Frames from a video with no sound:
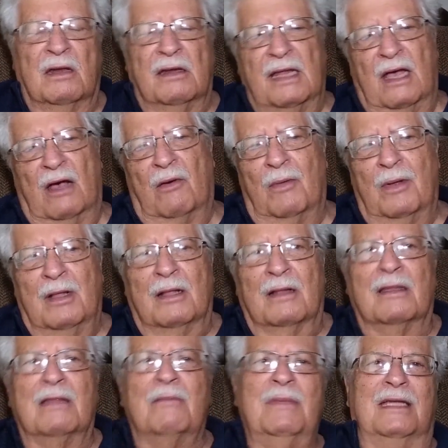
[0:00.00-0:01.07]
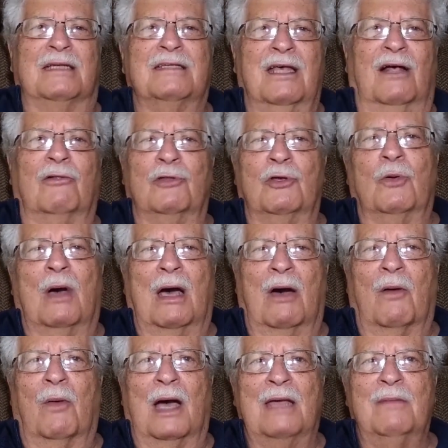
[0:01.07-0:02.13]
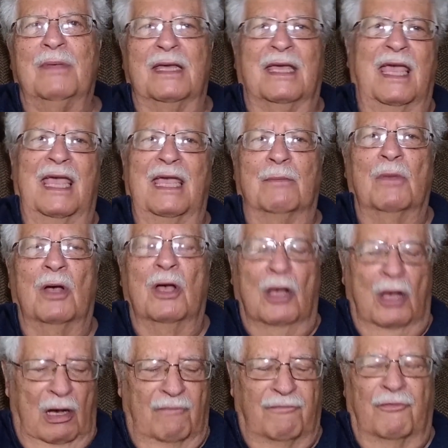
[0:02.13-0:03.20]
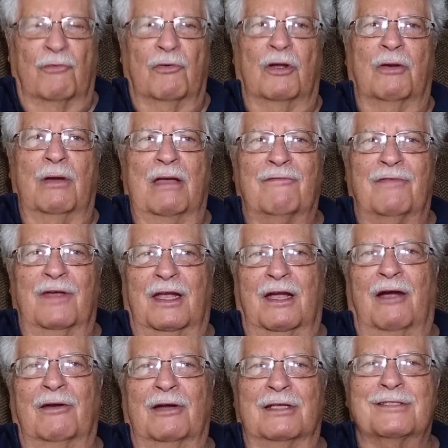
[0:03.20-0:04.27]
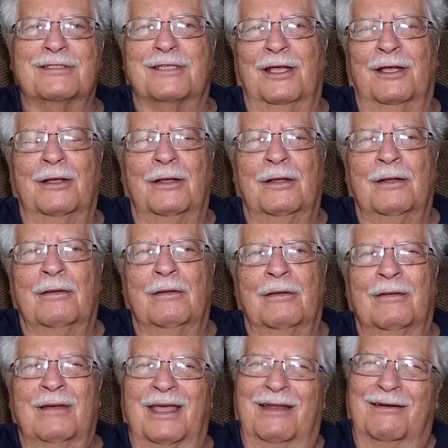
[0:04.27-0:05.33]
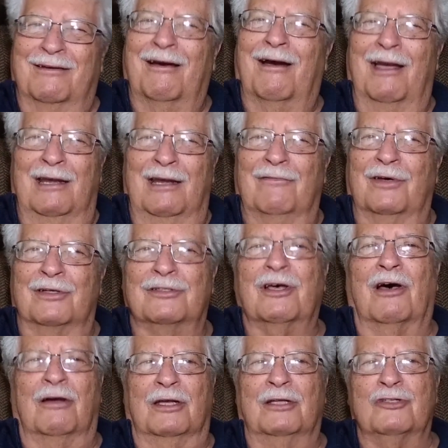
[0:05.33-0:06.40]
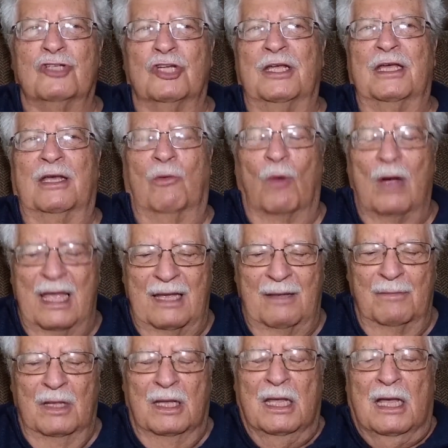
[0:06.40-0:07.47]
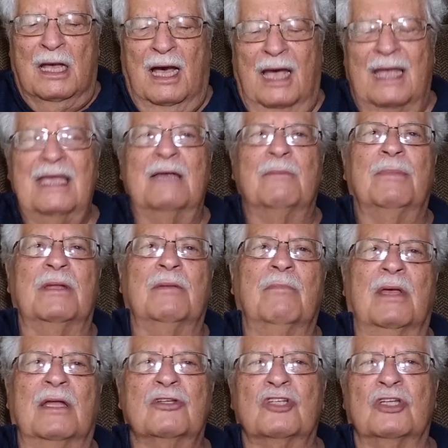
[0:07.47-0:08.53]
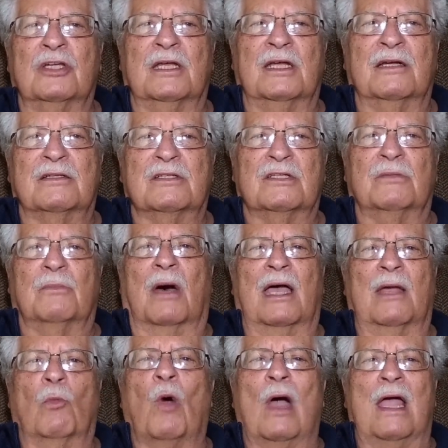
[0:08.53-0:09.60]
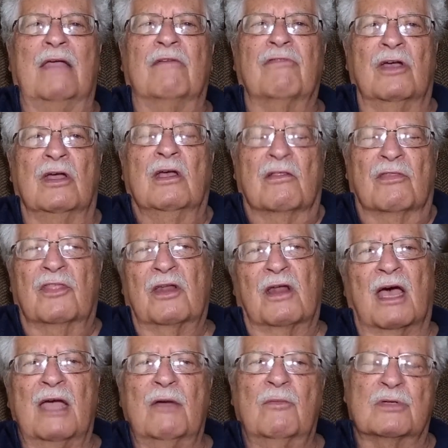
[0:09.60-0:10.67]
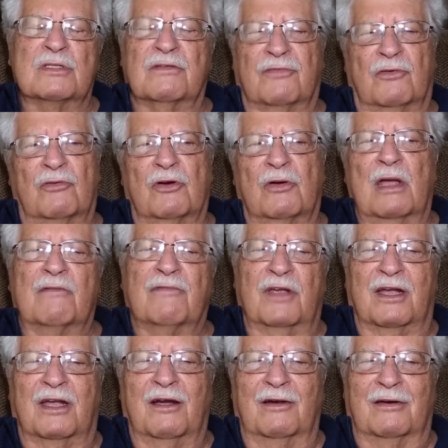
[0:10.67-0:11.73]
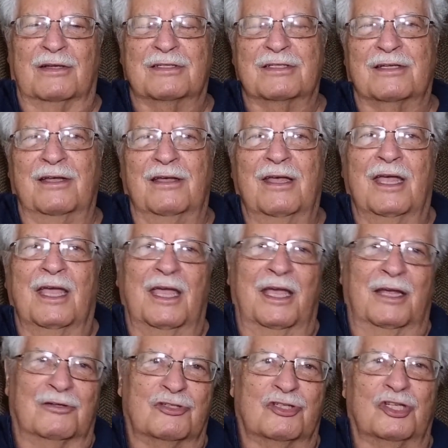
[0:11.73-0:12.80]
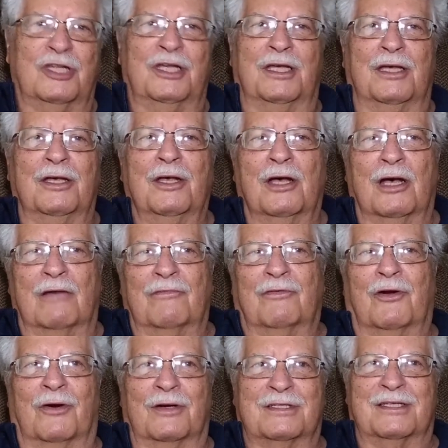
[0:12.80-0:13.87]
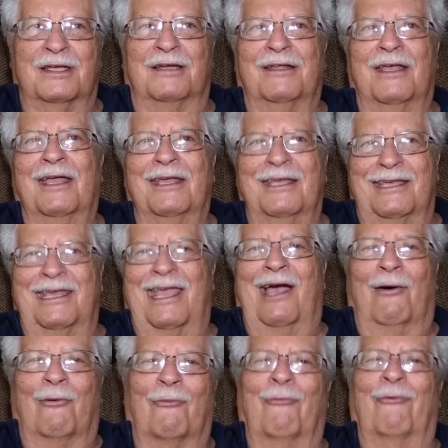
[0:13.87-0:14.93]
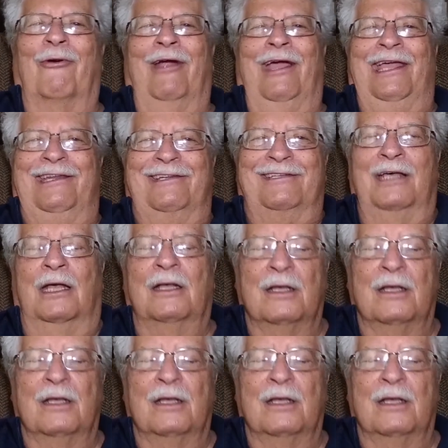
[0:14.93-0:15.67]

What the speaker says: Now, let me tell you how I became a photographic artist. In kind of a tongue-in-cheek way, I had been mentioning to my wife that I was a photographic artist, and she, of course, said, yeah, right.